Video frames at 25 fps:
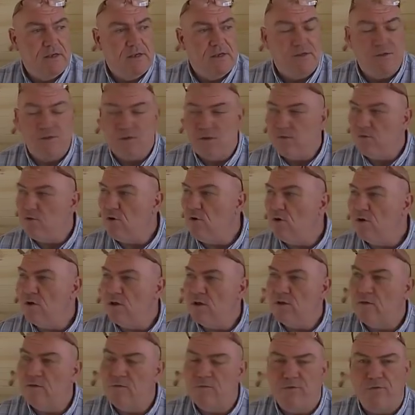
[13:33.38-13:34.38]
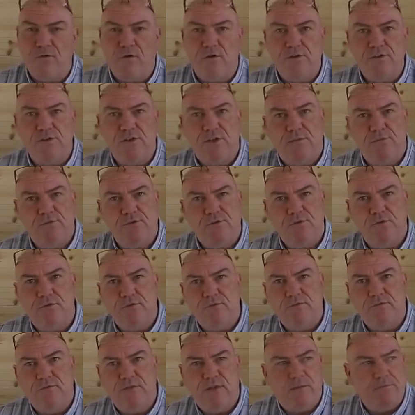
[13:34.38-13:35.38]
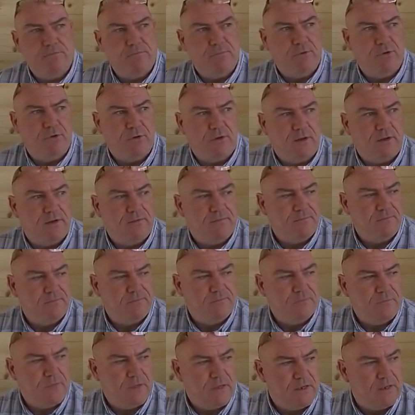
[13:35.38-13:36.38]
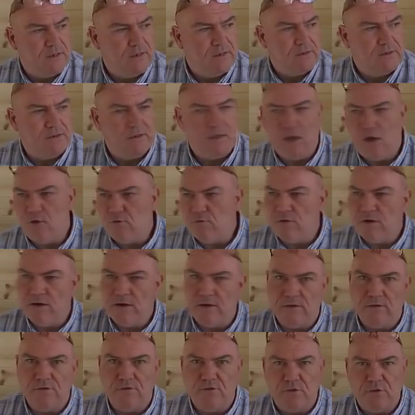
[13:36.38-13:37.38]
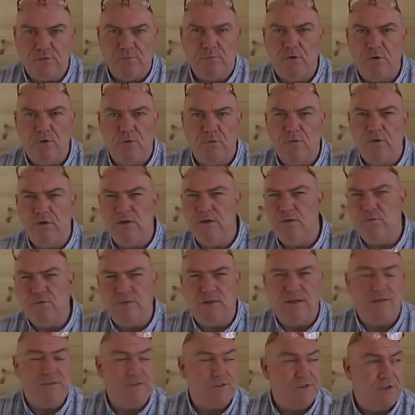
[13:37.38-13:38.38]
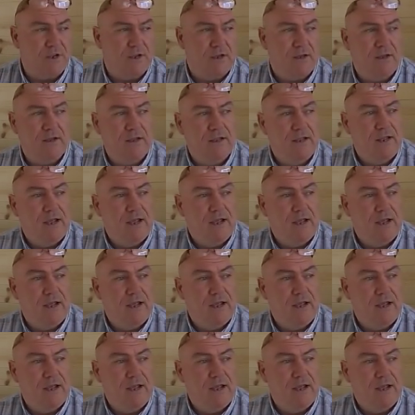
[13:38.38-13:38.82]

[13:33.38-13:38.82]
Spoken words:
so I've got to find some sort of dent puller and go round and just put all the little dents out.